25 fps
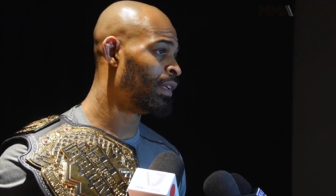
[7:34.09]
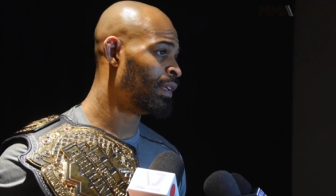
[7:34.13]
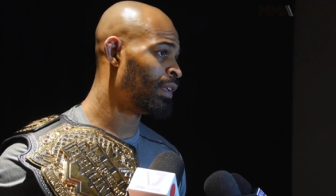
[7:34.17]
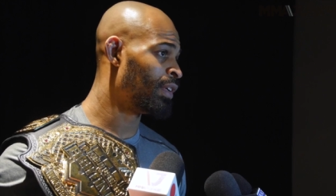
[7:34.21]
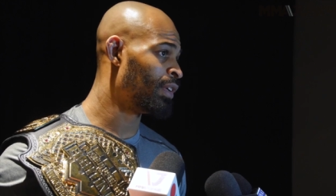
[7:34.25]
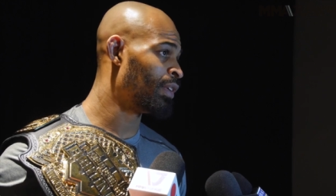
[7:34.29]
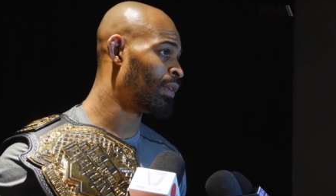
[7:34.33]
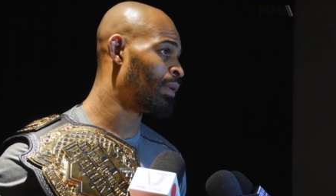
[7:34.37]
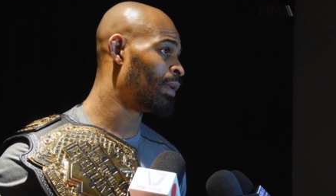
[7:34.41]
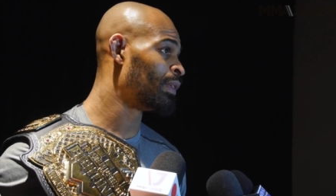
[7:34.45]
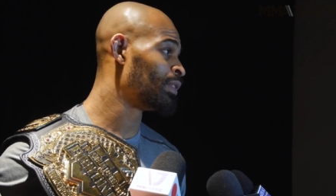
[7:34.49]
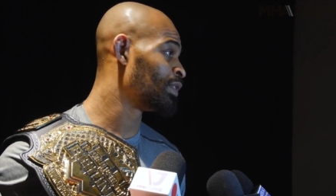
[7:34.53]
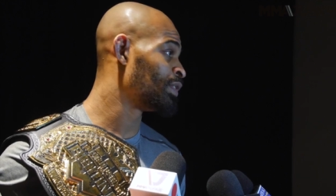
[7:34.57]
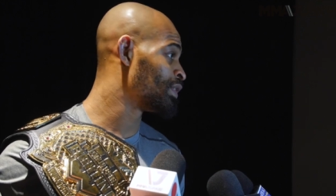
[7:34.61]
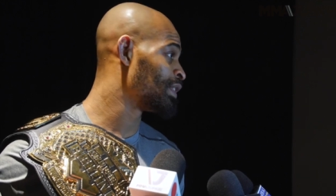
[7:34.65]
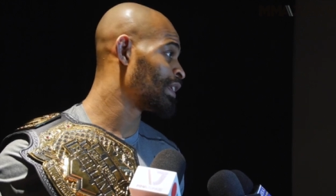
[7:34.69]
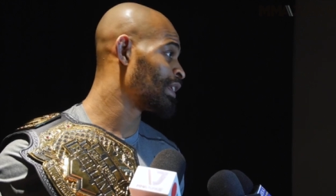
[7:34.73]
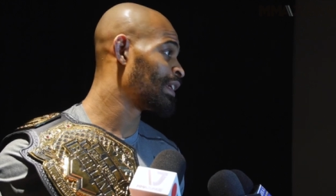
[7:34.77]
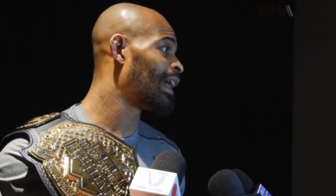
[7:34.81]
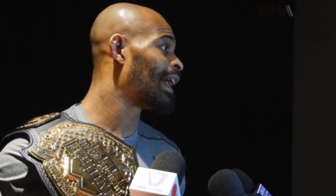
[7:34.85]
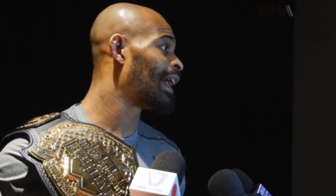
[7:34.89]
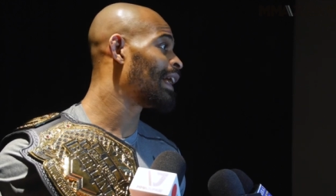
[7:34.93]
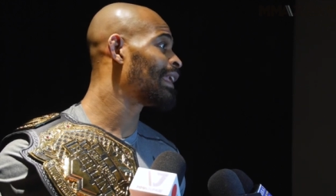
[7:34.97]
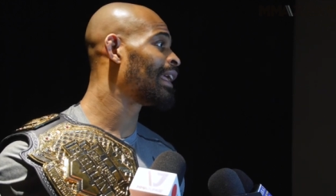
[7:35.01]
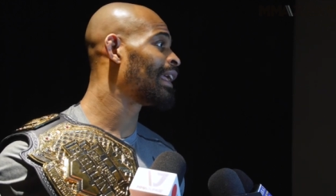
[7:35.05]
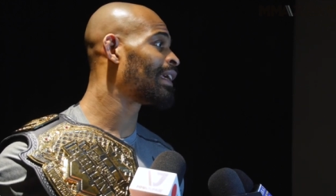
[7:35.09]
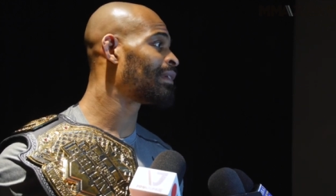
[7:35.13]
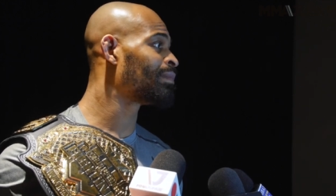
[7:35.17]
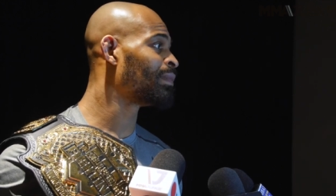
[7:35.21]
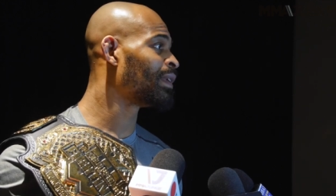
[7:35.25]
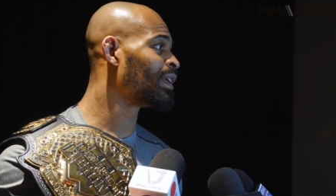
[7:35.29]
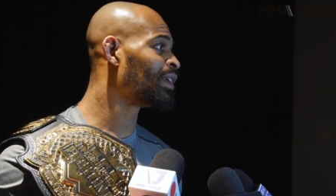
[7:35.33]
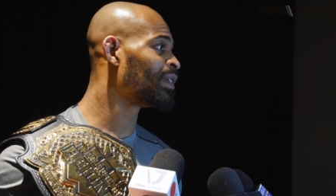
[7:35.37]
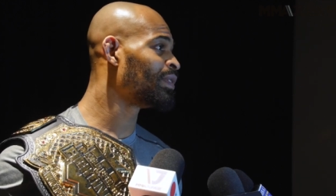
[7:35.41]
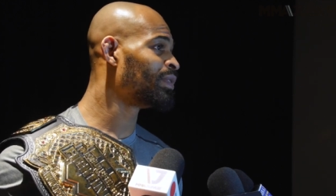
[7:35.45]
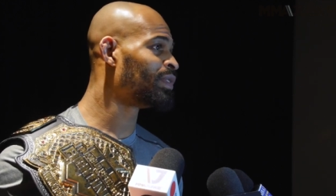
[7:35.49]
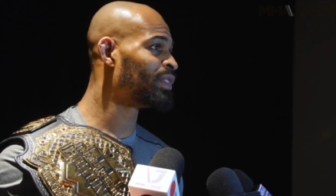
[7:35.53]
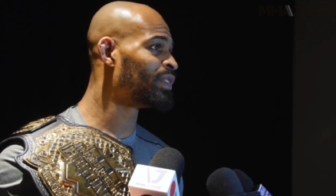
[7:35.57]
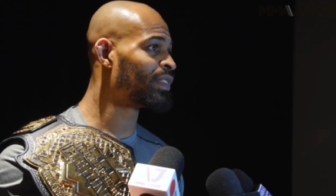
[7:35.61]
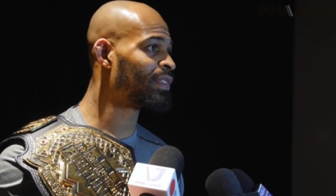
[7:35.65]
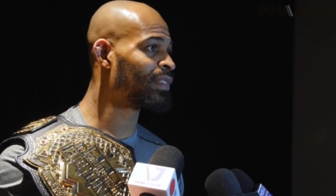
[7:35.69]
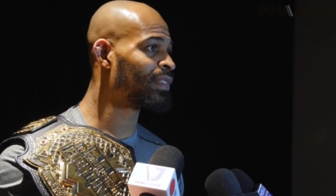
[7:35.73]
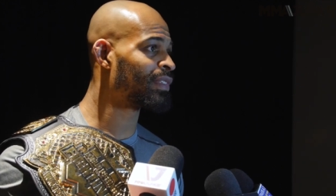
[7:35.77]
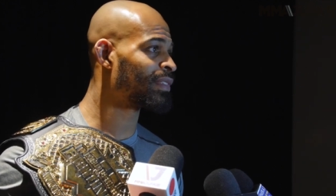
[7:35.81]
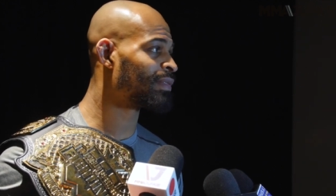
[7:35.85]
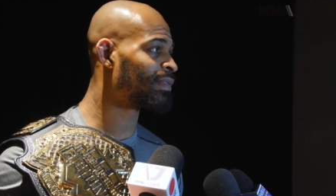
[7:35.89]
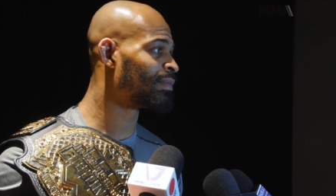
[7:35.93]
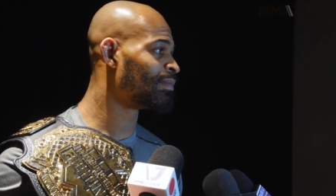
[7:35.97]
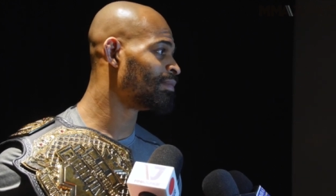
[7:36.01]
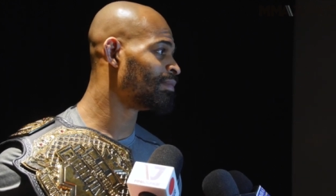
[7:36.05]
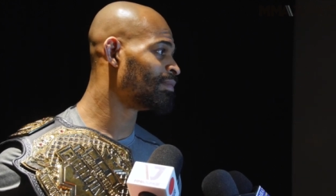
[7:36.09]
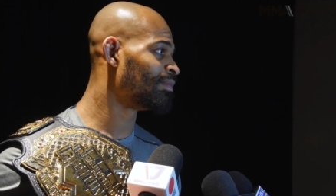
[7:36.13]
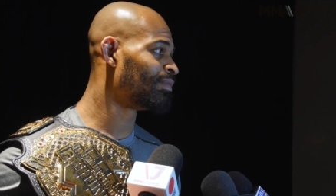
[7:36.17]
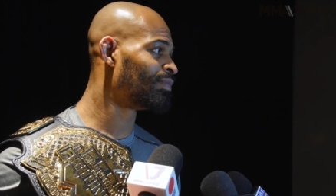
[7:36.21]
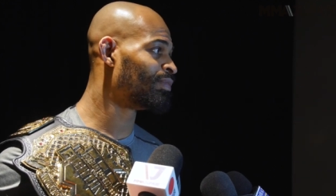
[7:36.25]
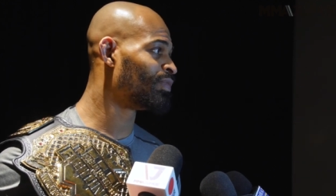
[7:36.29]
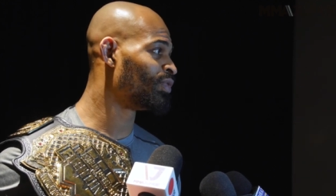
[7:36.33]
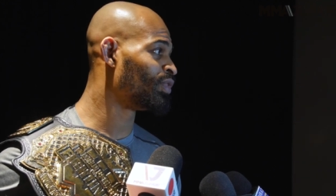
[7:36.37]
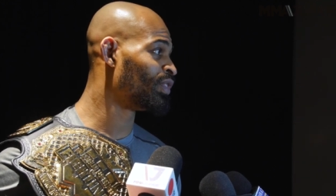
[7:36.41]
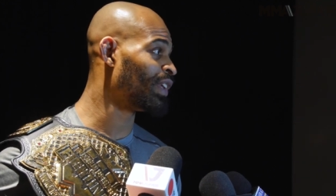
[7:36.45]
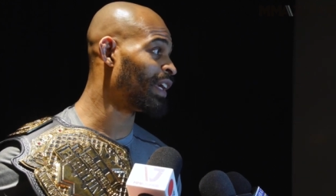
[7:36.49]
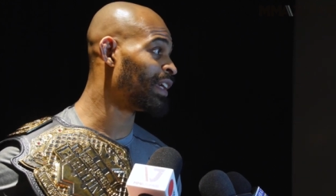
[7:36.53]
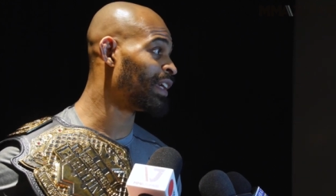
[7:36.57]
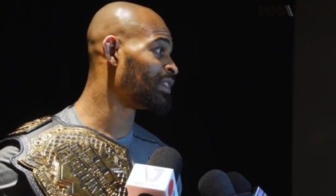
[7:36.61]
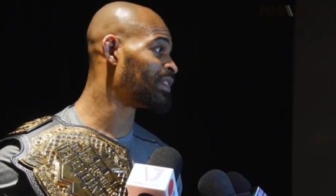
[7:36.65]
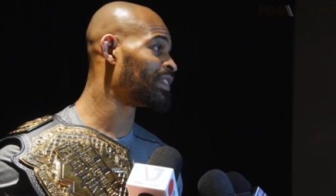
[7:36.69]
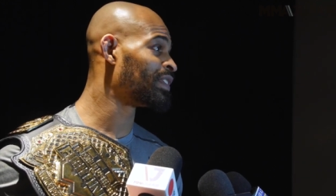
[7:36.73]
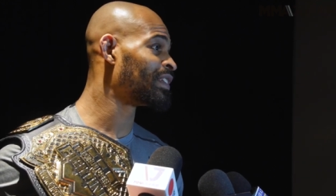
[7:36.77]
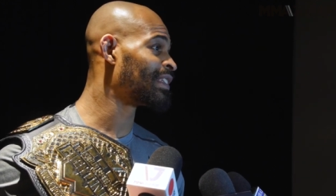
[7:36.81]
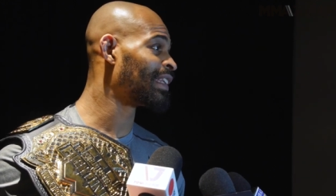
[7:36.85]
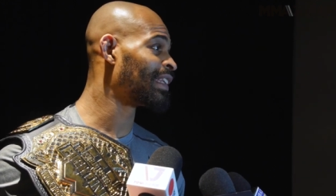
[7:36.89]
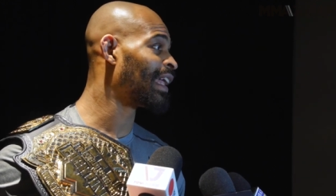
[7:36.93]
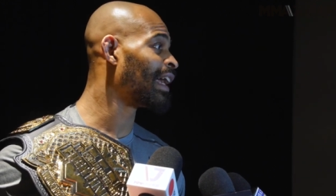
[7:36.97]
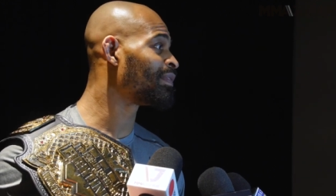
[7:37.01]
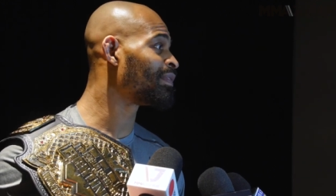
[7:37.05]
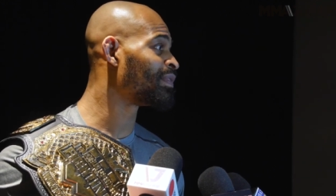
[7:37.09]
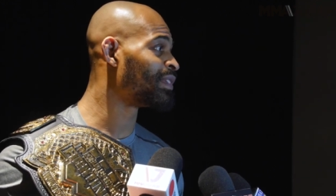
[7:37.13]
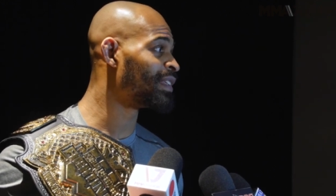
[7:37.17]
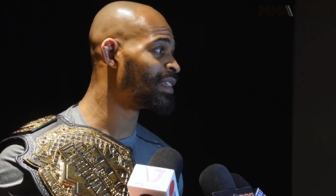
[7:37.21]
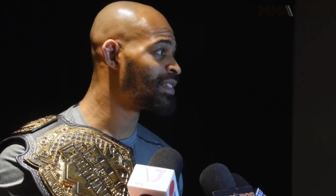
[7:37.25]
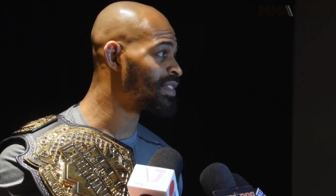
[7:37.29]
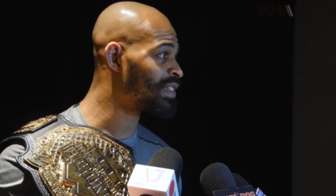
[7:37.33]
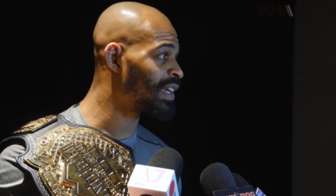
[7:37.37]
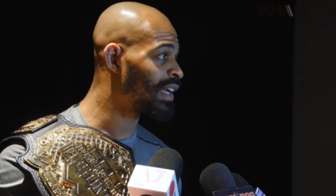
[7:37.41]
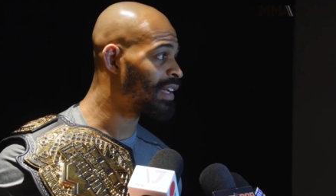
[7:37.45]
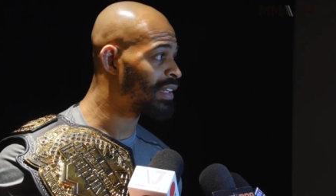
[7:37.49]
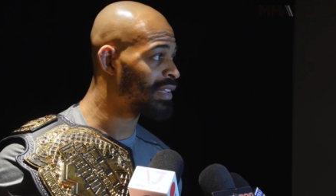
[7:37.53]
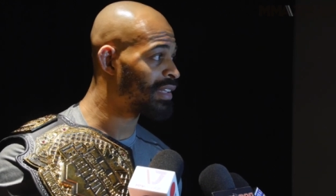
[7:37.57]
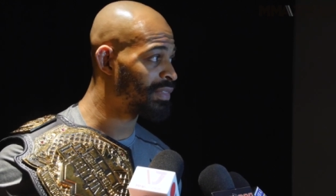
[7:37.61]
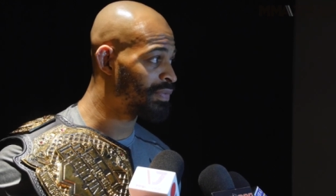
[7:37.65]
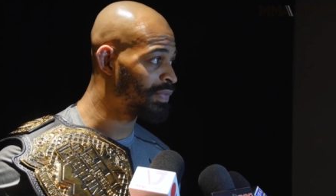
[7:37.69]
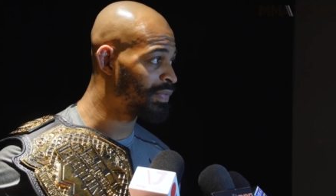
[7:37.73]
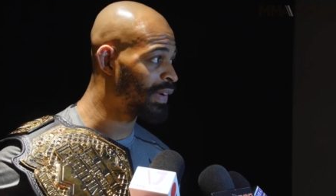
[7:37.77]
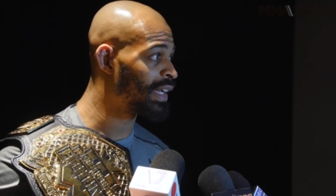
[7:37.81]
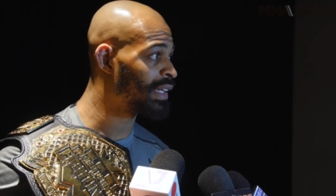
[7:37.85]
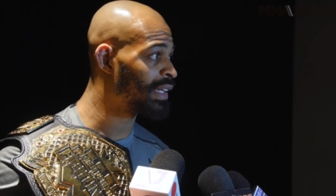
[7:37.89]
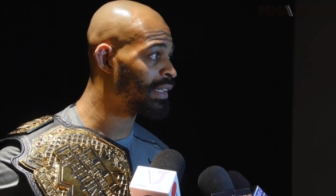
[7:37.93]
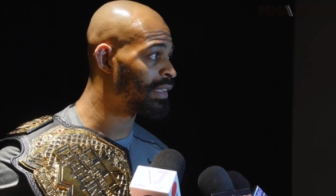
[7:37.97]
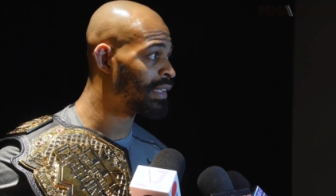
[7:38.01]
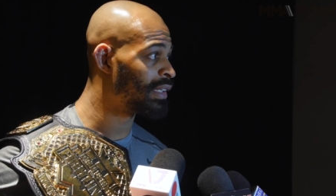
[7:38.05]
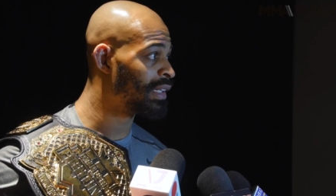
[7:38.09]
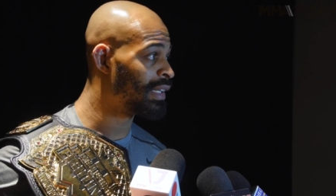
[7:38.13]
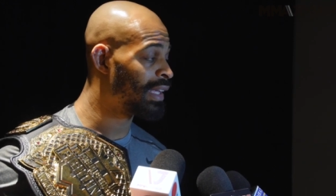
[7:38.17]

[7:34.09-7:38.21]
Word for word: you know, just a guy like me who just changed his life and decided to fight,